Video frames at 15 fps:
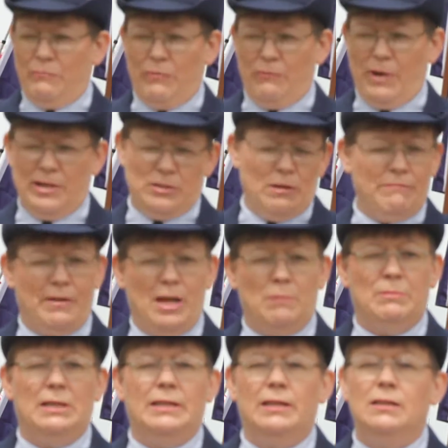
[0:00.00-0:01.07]
raised our
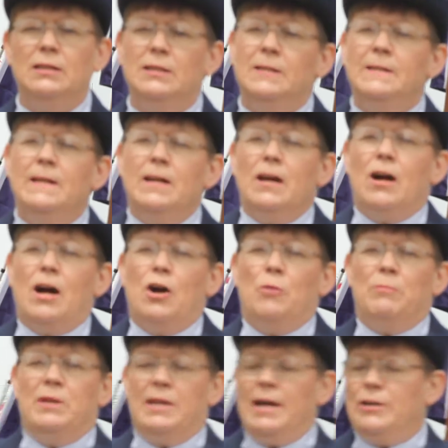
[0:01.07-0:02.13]
family.
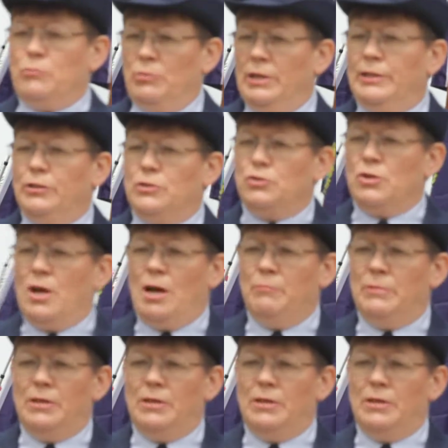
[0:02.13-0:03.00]
He had a really good job,